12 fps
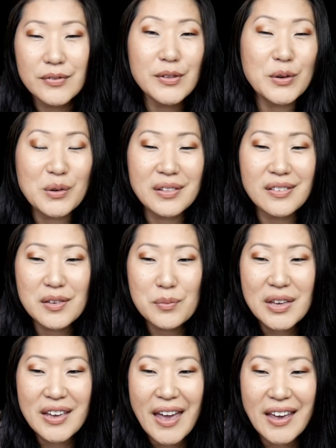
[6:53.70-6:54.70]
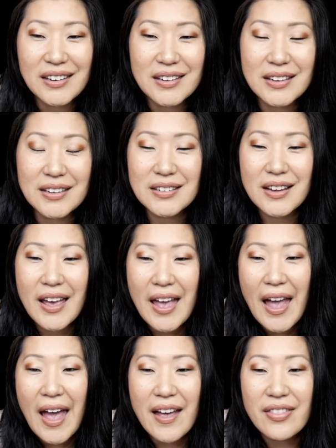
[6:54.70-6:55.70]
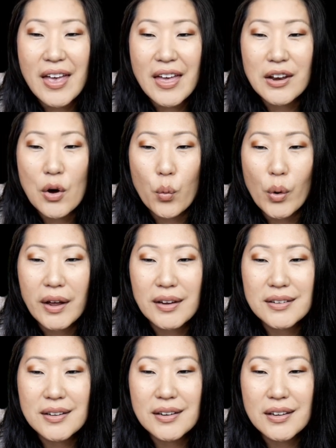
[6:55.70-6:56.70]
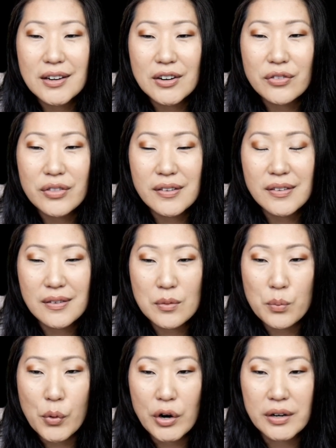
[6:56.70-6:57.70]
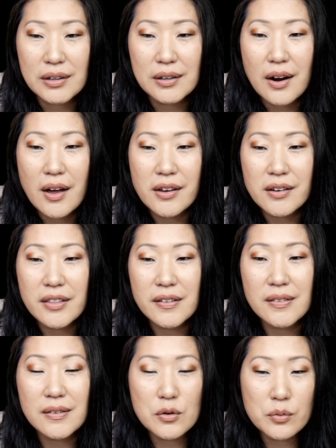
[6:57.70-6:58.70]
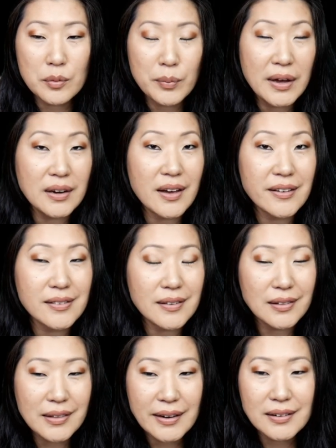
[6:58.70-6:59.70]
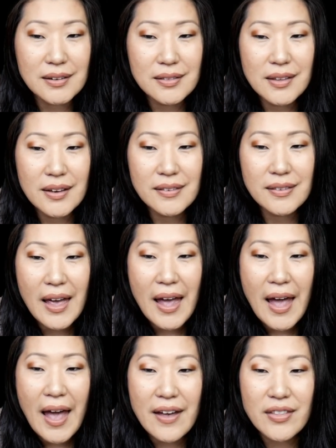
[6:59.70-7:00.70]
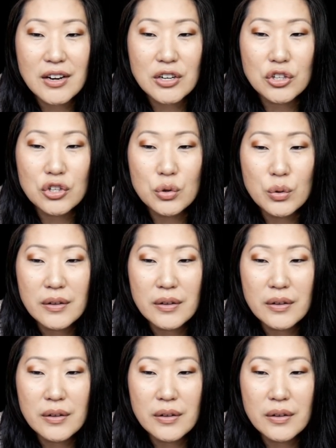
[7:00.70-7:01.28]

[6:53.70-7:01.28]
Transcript: so you can see me and it. And then what I did here, this is important, on the zoom and pan, I selected this, and then you